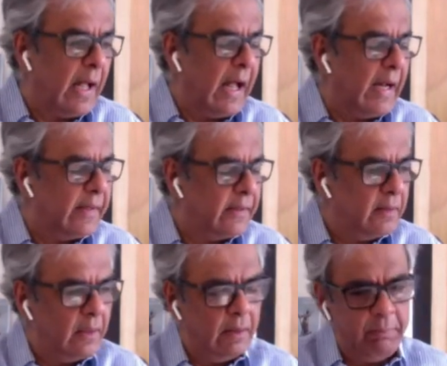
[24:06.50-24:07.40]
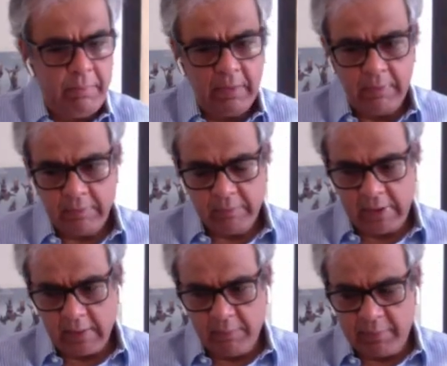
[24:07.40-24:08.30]
And
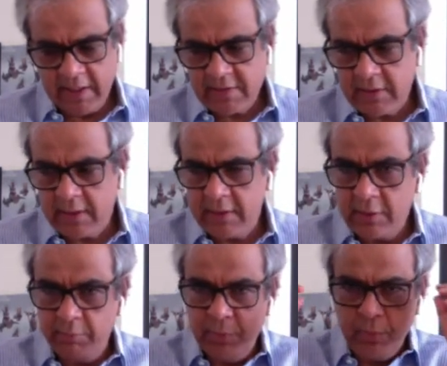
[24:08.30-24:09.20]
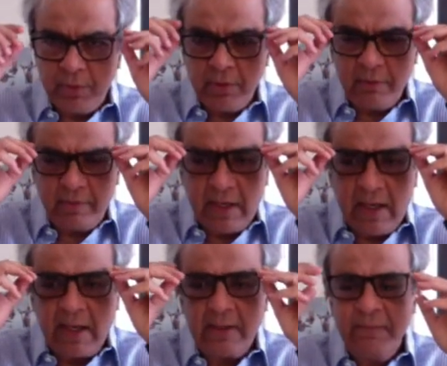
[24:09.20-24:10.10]
basically, the beauty of
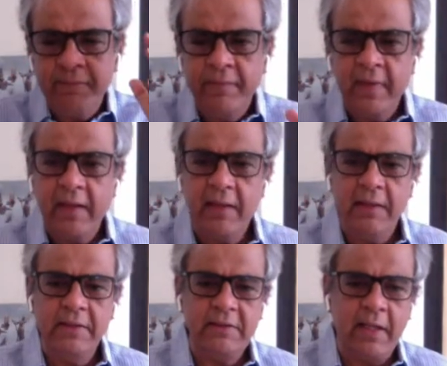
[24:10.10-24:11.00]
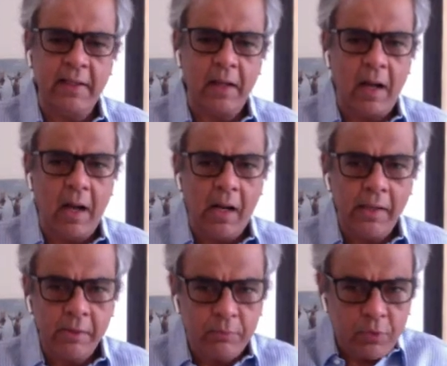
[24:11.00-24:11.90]
that is that
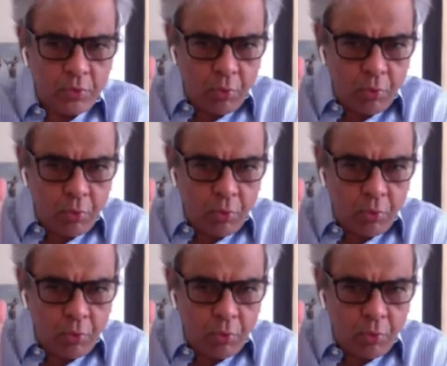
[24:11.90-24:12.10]
I am